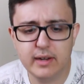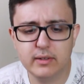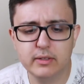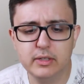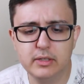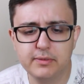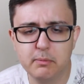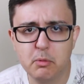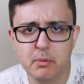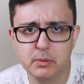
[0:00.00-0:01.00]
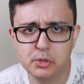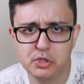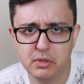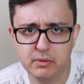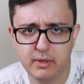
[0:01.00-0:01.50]
don't know if I'm going to be able to
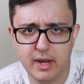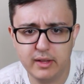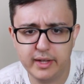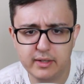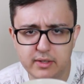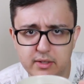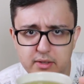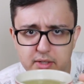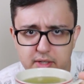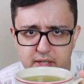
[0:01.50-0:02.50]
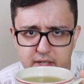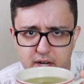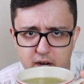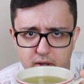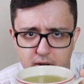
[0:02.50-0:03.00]
show the
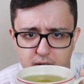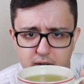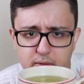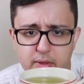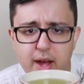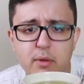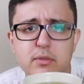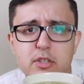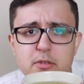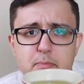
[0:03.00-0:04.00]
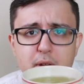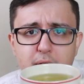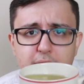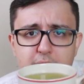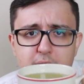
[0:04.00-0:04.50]
color without
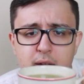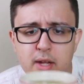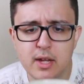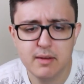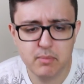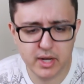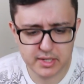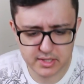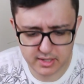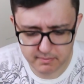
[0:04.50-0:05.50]
spilling it, but